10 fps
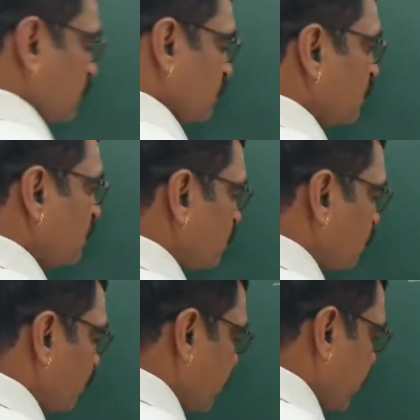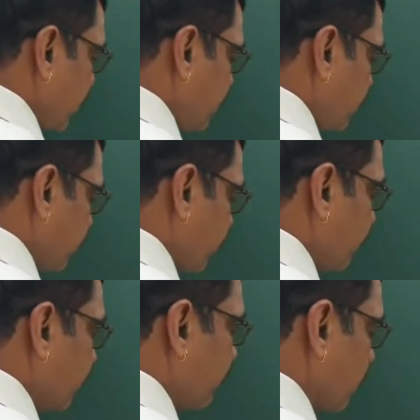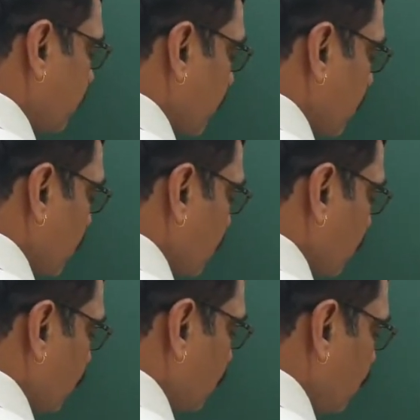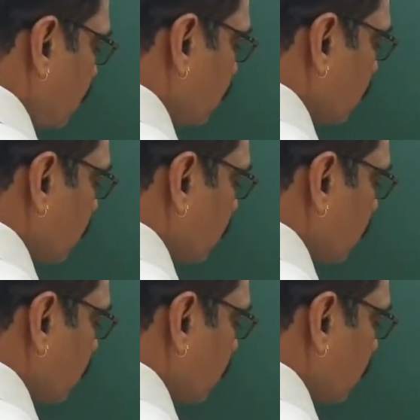So we get 2